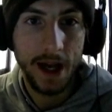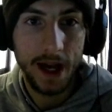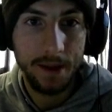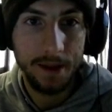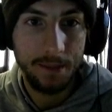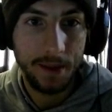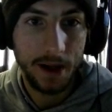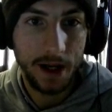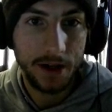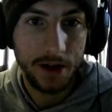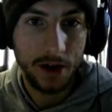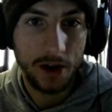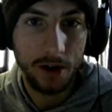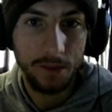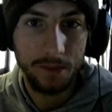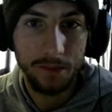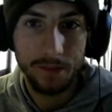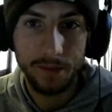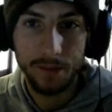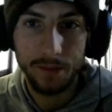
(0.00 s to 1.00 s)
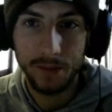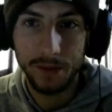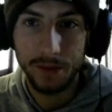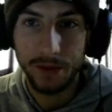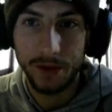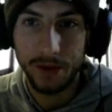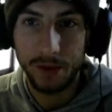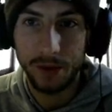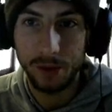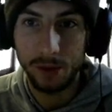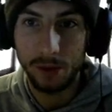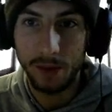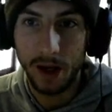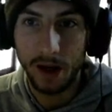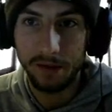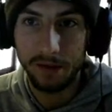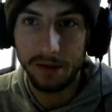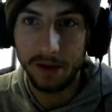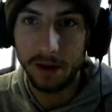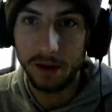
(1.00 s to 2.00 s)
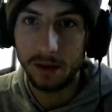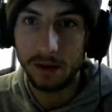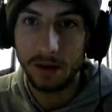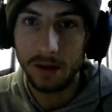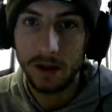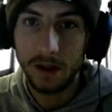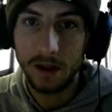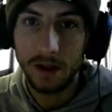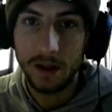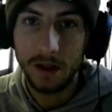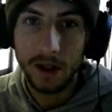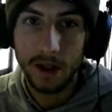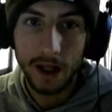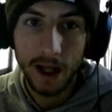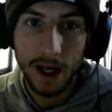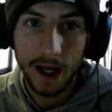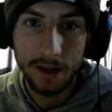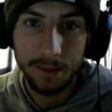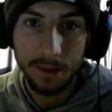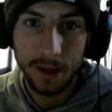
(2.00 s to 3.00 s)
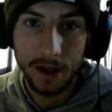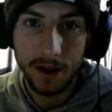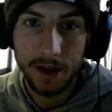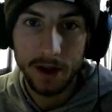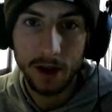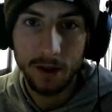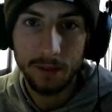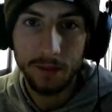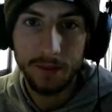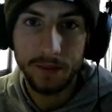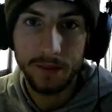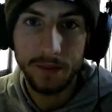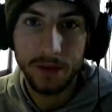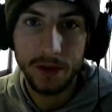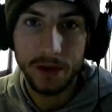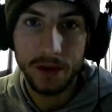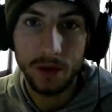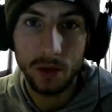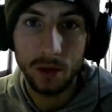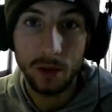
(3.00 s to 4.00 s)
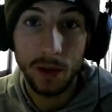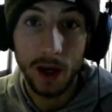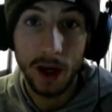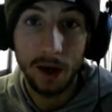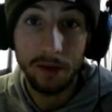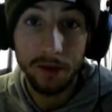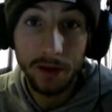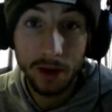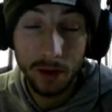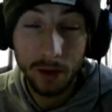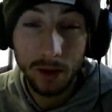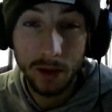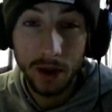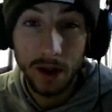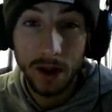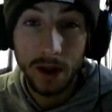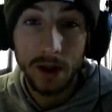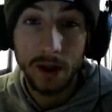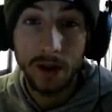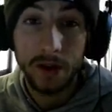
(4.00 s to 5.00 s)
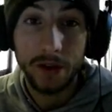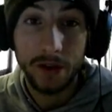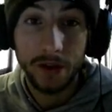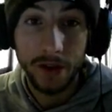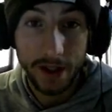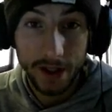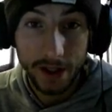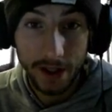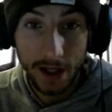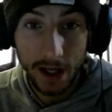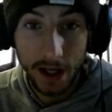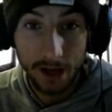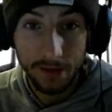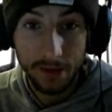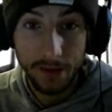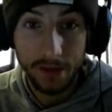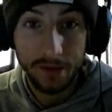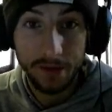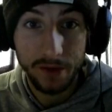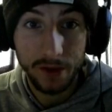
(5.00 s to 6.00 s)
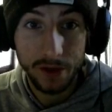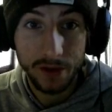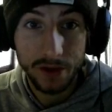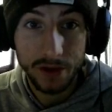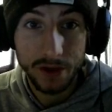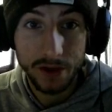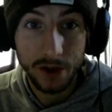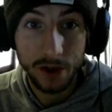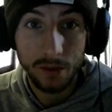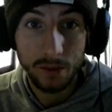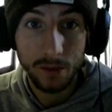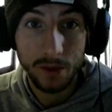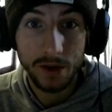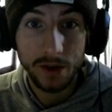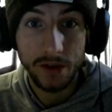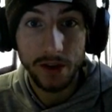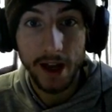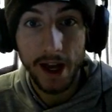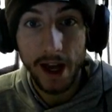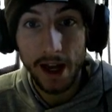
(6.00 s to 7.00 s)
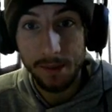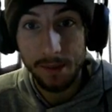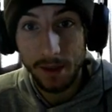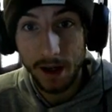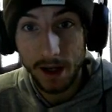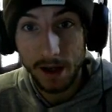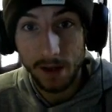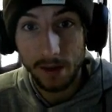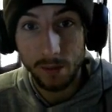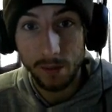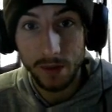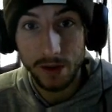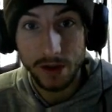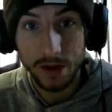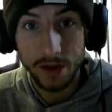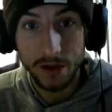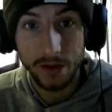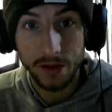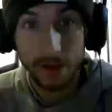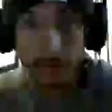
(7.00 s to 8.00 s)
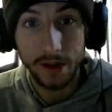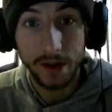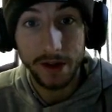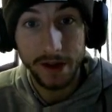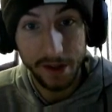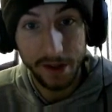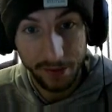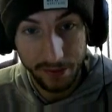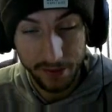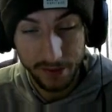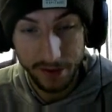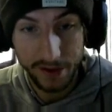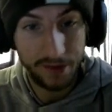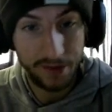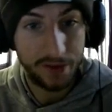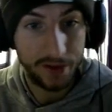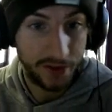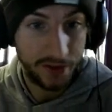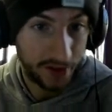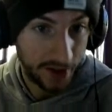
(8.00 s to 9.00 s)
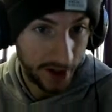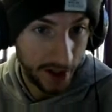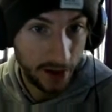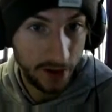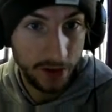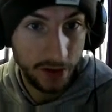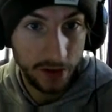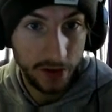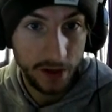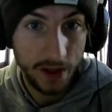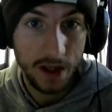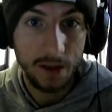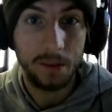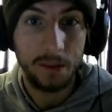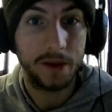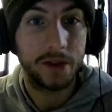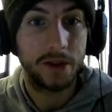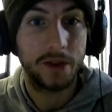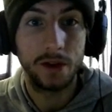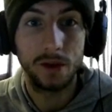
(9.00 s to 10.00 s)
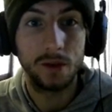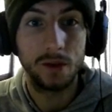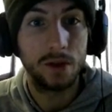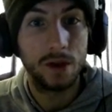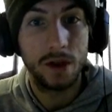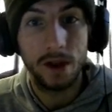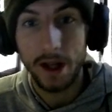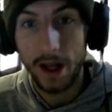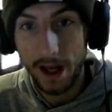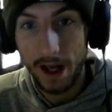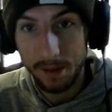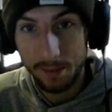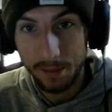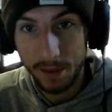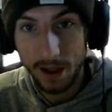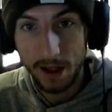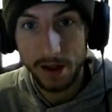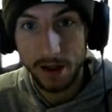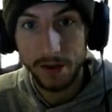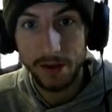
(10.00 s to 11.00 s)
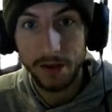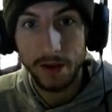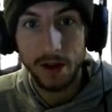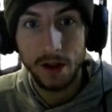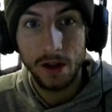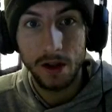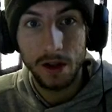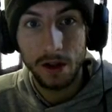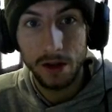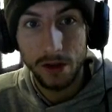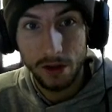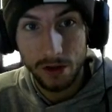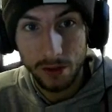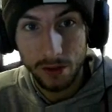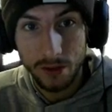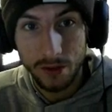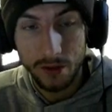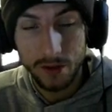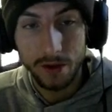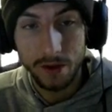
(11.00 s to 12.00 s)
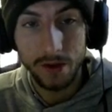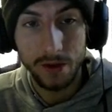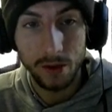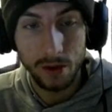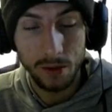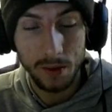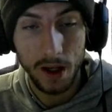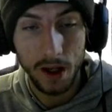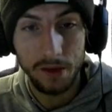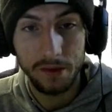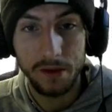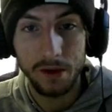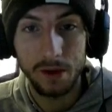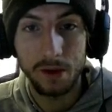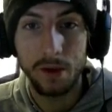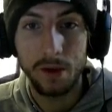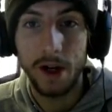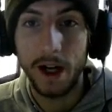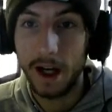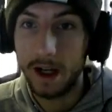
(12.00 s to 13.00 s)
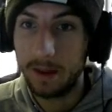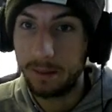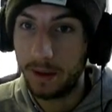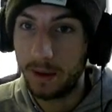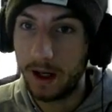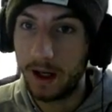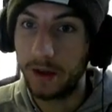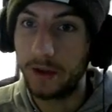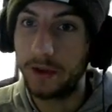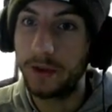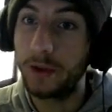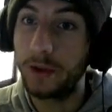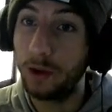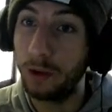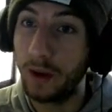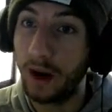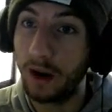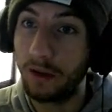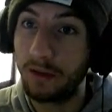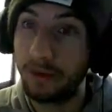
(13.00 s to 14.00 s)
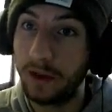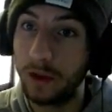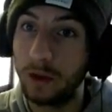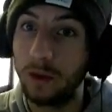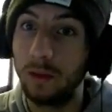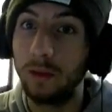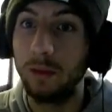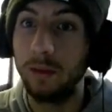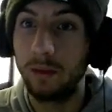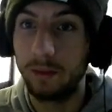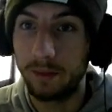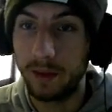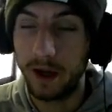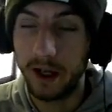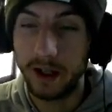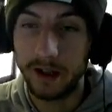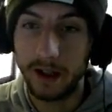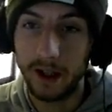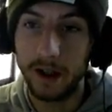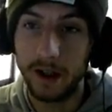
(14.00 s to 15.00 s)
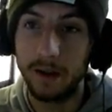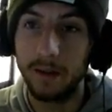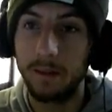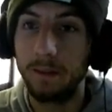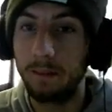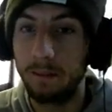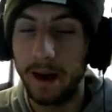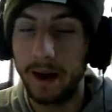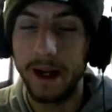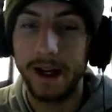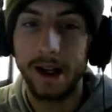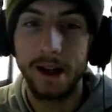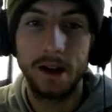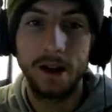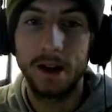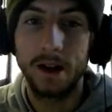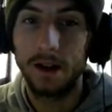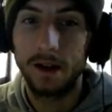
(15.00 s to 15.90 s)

8 bar drop, 2 bar fill, 8 bar drop, 2 bar fill. Second half of the first drop, which is 8 bar, which is different sounds, but still 8 bars, 2 bar fill, 8 bars, 2 bar fill, breakdown, bang,